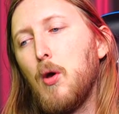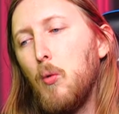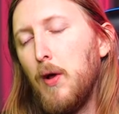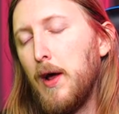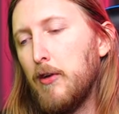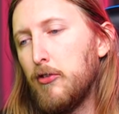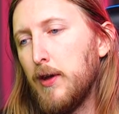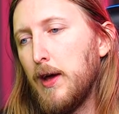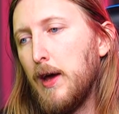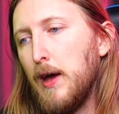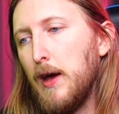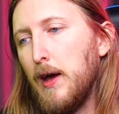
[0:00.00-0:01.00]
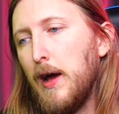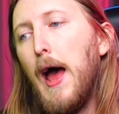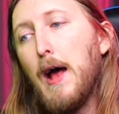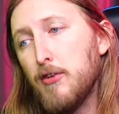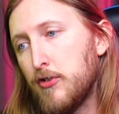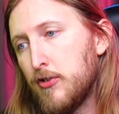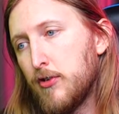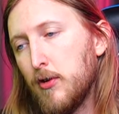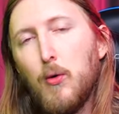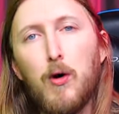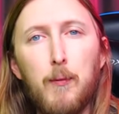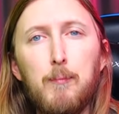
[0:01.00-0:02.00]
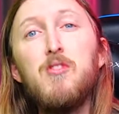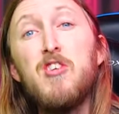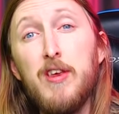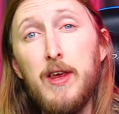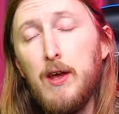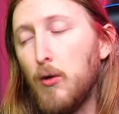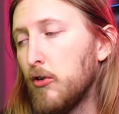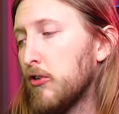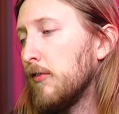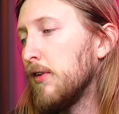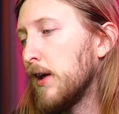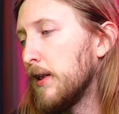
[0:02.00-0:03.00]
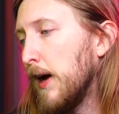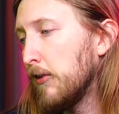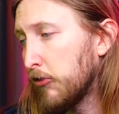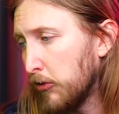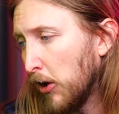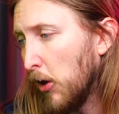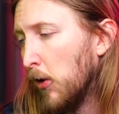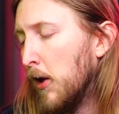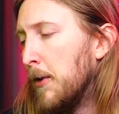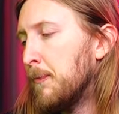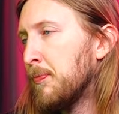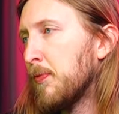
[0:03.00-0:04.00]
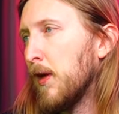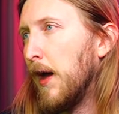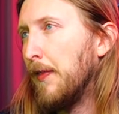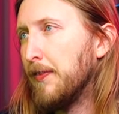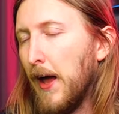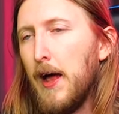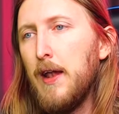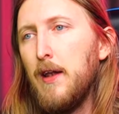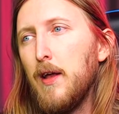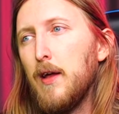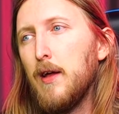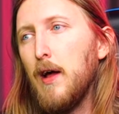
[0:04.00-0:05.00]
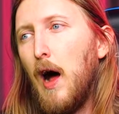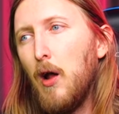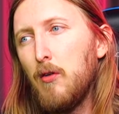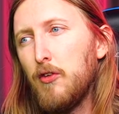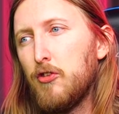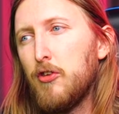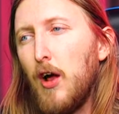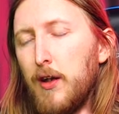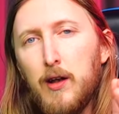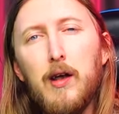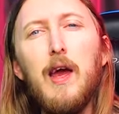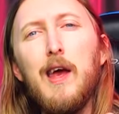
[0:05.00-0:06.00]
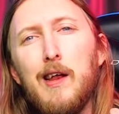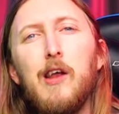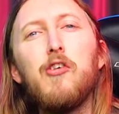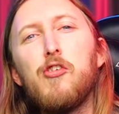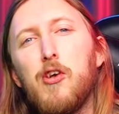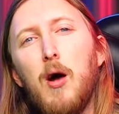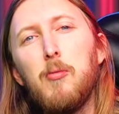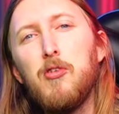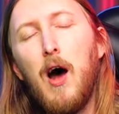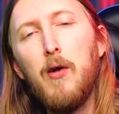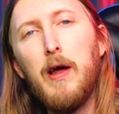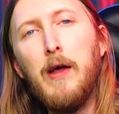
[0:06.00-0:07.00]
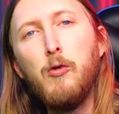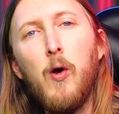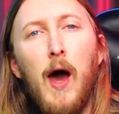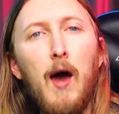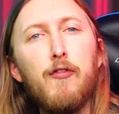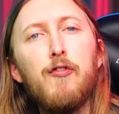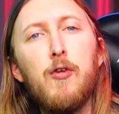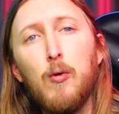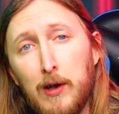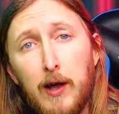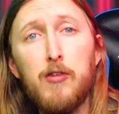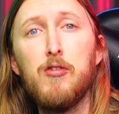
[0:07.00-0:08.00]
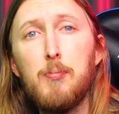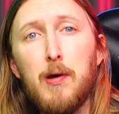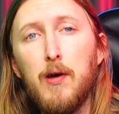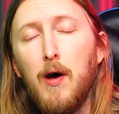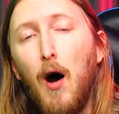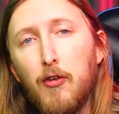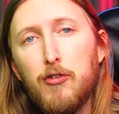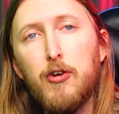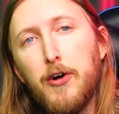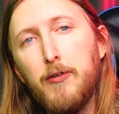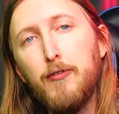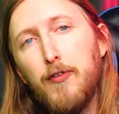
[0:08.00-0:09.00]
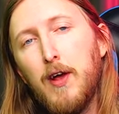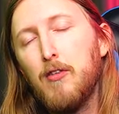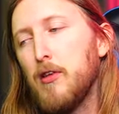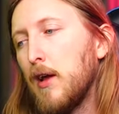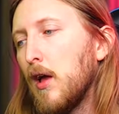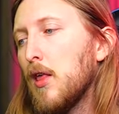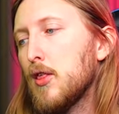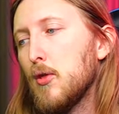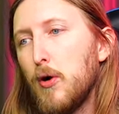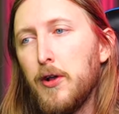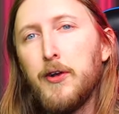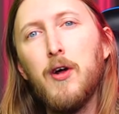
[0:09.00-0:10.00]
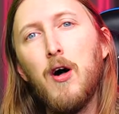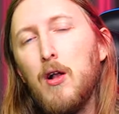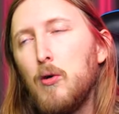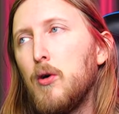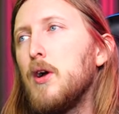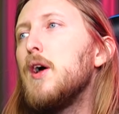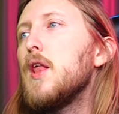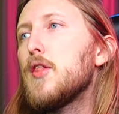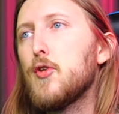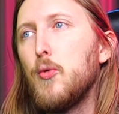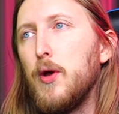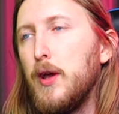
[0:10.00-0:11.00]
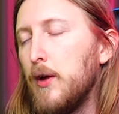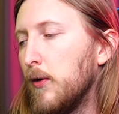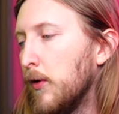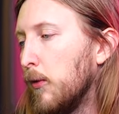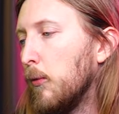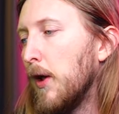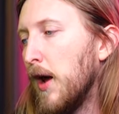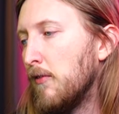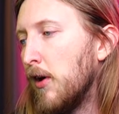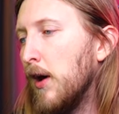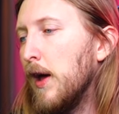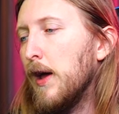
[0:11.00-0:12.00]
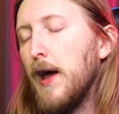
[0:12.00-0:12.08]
when I say uh, S or T or stuff like that. So, and then out of a sudden, English comes out and you have to lisp on certain things like Thordendal or three or whatever.